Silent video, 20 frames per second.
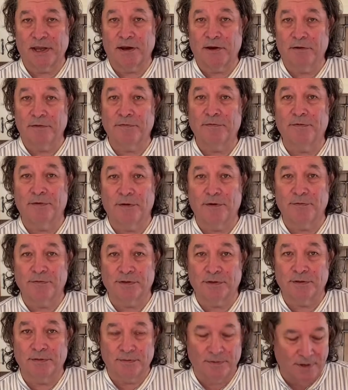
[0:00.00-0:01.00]
aren't
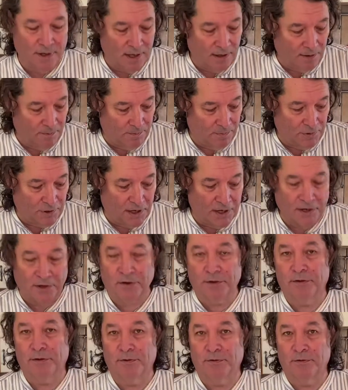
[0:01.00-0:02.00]
frozen prior
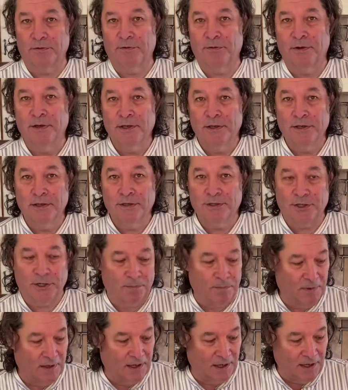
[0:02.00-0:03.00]
to
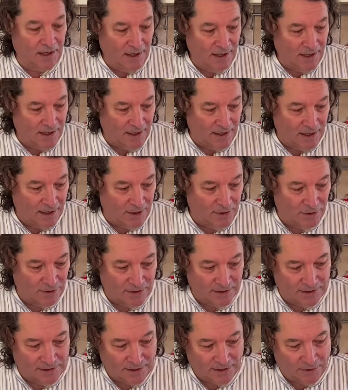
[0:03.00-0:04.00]
shipping, and you
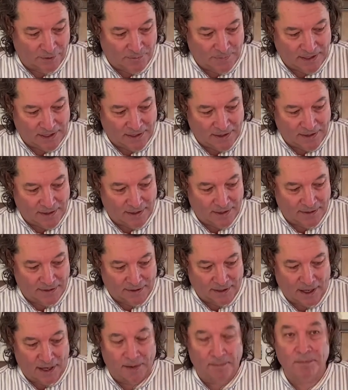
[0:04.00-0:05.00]
can tell by the
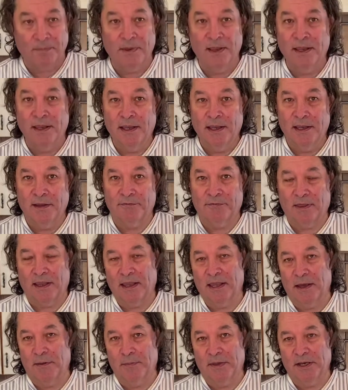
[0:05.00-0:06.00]
top. If they
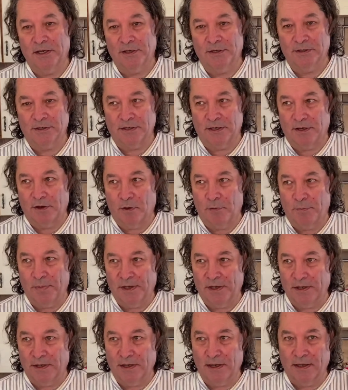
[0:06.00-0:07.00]
come in just an
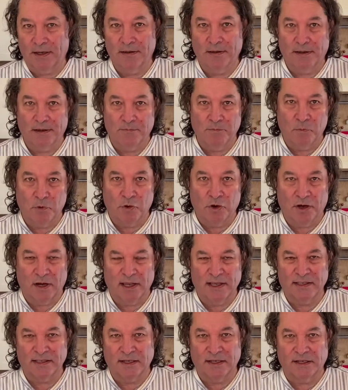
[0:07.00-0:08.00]
open, more or
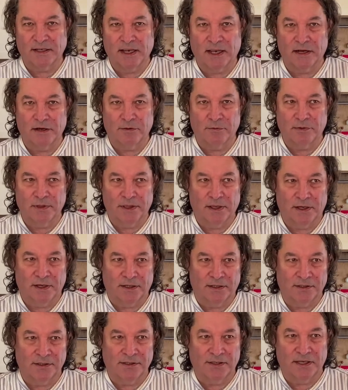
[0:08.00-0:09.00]
less container with a
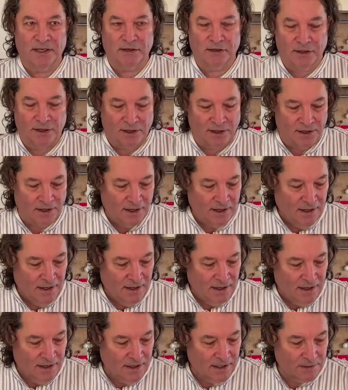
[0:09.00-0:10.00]
little seal on,
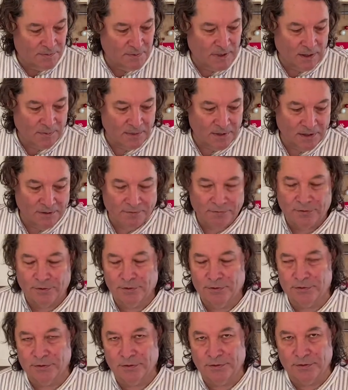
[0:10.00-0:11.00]
that's probably a
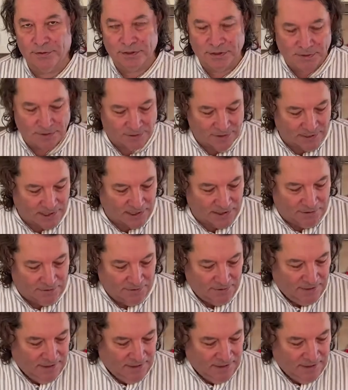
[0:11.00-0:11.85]
frozen oyster now.